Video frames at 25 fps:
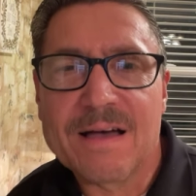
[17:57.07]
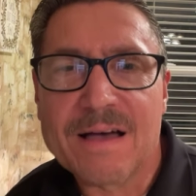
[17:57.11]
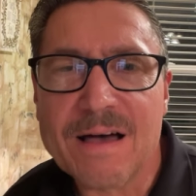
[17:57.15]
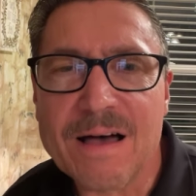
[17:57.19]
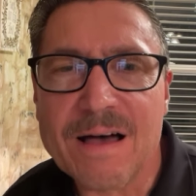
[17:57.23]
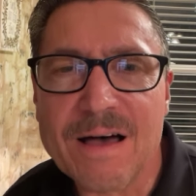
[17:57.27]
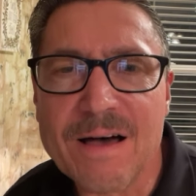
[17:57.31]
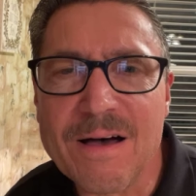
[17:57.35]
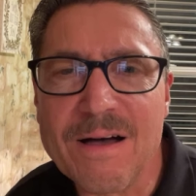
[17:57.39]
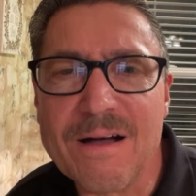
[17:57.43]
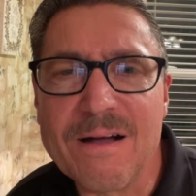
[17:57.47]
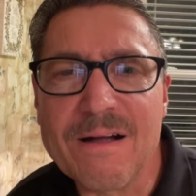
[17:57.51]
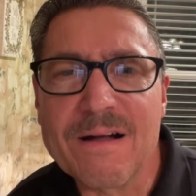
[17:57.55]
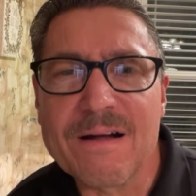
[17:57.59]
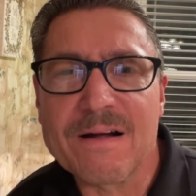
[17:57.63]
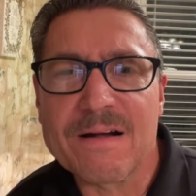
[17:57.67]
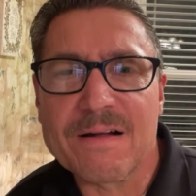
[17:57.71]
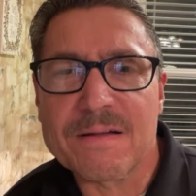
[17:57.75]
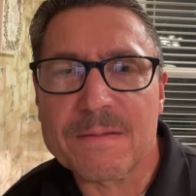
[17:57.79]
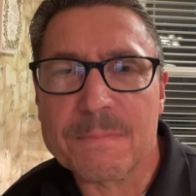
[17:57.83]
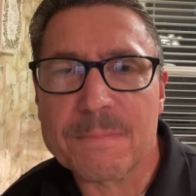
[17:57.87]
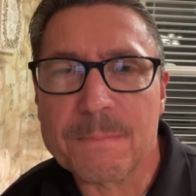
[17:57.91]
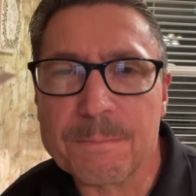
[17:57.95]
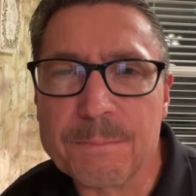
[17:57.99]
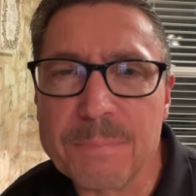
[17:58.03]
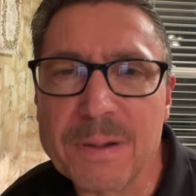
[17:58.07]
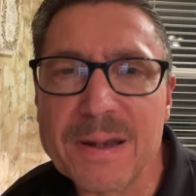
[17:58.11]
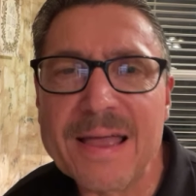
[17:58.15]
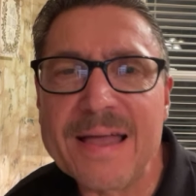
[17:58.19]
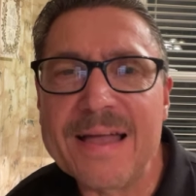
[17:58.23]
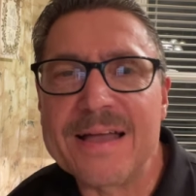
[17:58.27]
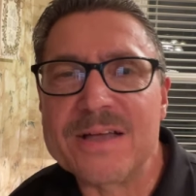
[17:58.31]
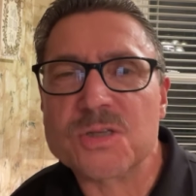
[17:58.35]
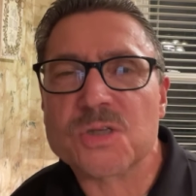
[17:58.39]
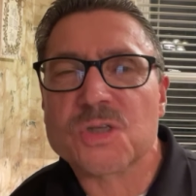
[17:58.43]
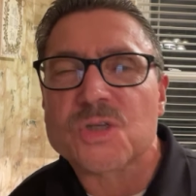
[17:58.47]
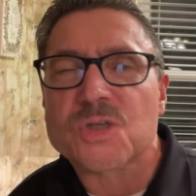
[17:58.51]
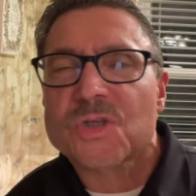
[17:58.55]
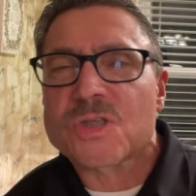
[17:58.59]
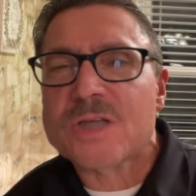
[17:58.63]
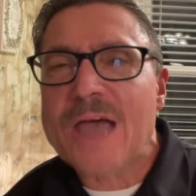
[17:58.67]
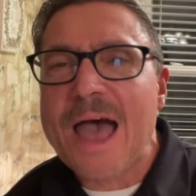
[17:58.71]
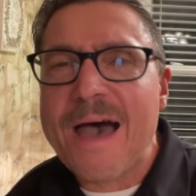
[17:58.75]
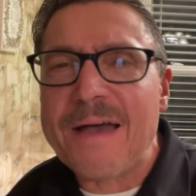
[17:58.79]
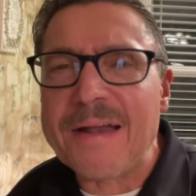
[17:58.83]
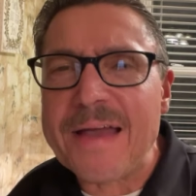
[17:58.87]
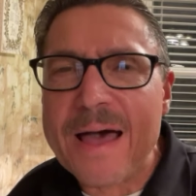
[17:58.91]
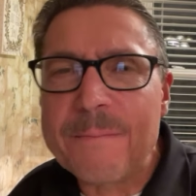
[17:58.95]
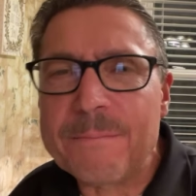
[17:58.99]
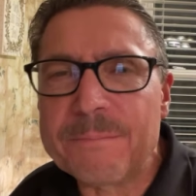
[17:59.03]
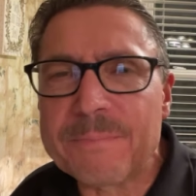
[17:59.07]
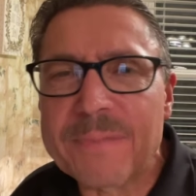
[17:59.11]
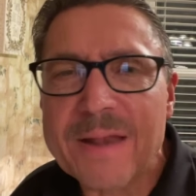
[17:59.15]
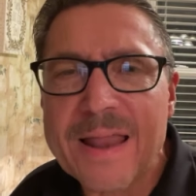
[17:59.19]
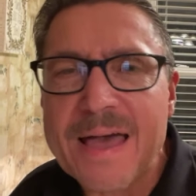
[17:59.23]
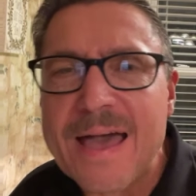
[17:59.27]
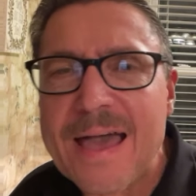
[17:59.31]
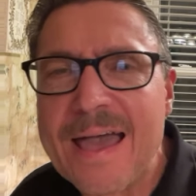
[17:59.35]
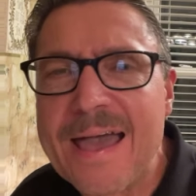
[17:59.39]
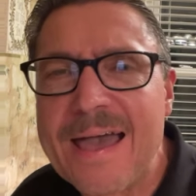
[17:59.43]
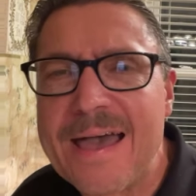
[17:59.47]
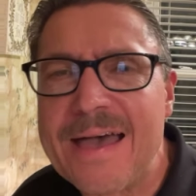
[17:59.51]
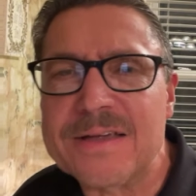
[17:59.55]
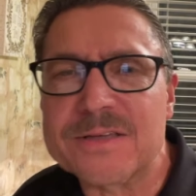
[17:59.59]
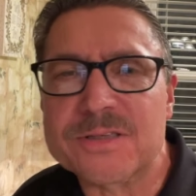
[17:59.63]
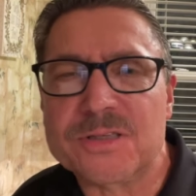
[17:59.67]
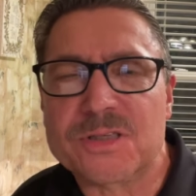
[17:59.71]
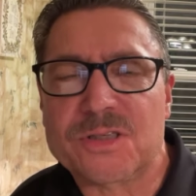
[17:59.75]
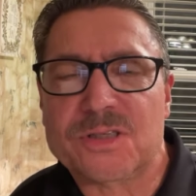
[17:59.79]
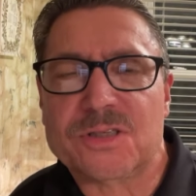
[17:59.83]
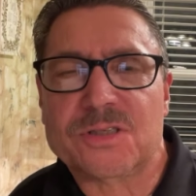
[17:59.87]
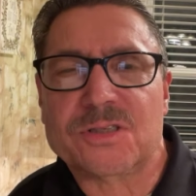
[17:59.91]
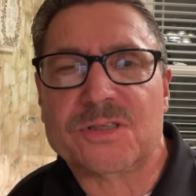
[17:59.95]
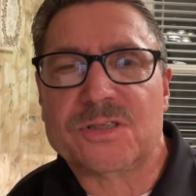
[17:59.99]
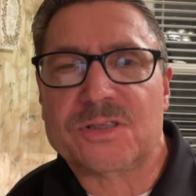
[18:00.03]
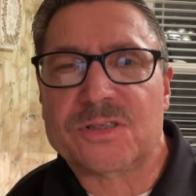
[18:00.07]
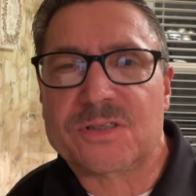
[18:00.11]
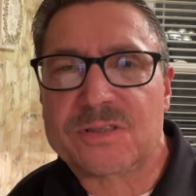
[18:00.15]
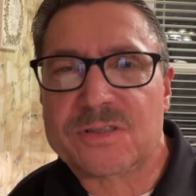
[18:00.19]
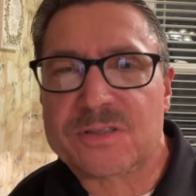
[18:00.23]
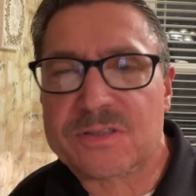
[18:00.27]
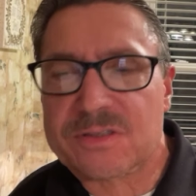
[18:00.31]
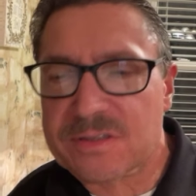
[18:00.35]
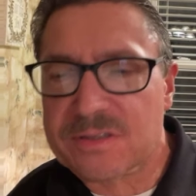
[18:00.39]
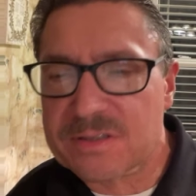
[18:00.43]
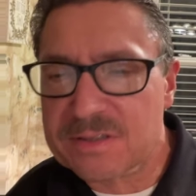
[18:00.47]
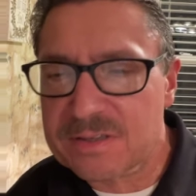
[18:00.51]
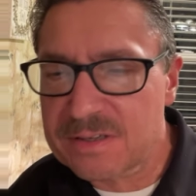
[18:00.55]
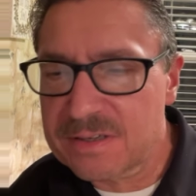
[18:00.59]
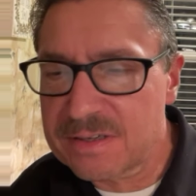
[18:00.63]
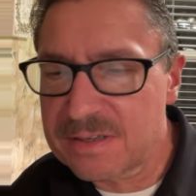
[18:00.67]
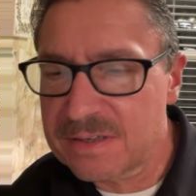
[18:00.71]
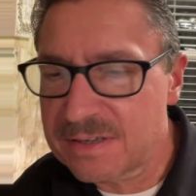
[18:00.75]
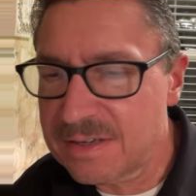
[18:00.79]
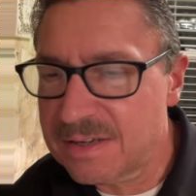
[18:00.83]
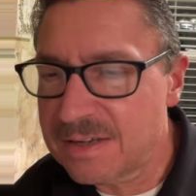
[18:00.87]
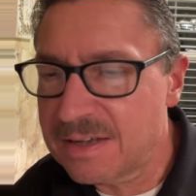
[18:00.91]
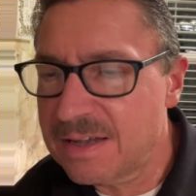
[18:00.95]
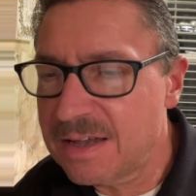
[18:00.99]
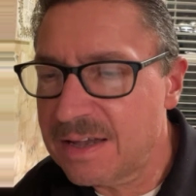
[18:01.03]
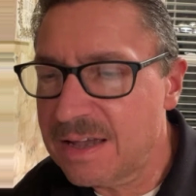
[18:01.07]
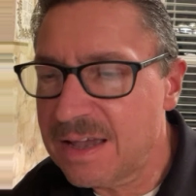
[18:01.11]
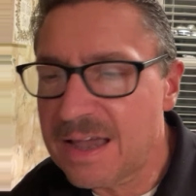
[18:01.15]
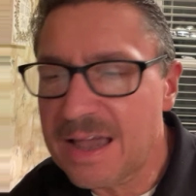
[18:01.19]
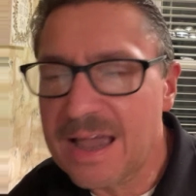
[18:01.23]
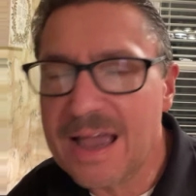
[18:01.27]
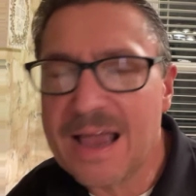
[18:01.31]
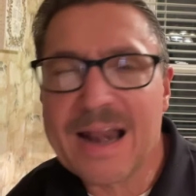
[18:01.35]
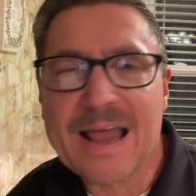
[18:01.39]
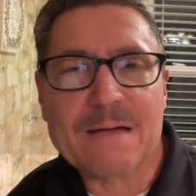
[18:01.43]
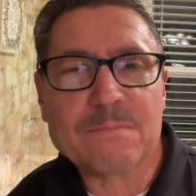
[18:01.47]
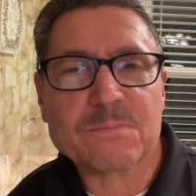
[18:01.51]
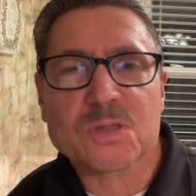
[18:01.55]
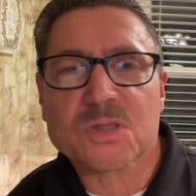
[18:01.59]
are blessed. Shout, I'm blessed. And I'm